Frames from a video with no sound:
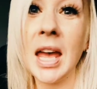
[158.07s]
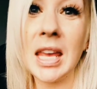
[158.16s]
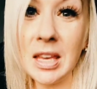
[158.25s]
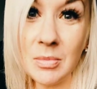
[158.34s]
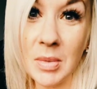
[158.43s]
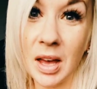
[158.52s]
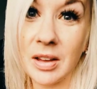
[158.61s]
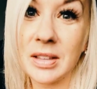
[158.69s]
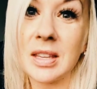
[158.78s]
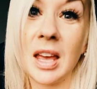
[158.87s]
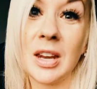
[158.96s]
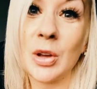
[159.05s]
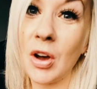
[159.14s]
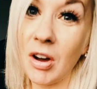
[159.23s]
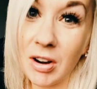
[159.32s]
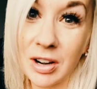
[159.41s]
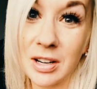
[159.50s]
emails and
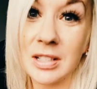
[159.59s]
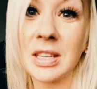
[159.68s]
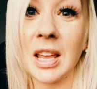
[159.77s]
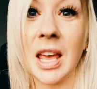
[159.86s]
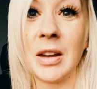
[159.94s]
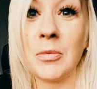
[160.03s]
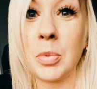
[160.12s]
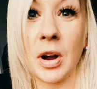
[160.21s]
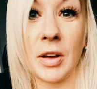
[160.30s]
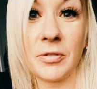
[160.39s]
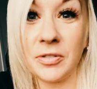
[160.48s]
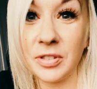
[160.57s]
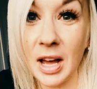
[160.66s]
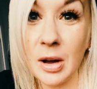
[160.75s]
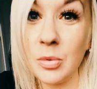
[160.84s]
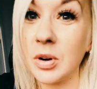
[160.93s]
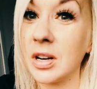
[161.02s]
cards and brought
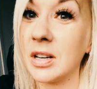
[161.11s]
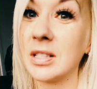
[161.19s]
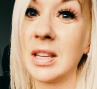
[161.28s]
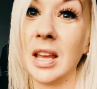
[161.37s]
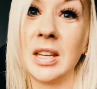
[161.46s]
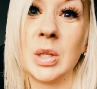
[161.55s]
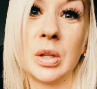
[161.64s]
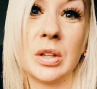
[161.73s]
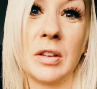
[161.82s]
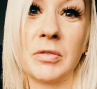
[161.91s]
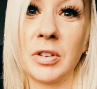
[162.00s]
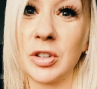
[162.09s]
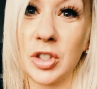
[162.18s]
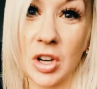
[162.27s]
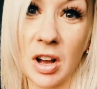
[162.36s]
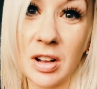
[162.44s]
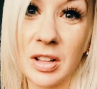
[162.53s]
flowers and delivered
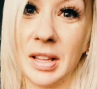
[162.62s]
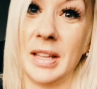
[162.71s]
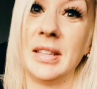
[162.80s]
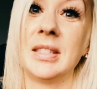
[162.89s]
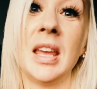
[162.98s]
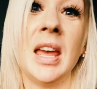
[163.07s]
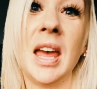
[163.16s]
chocolates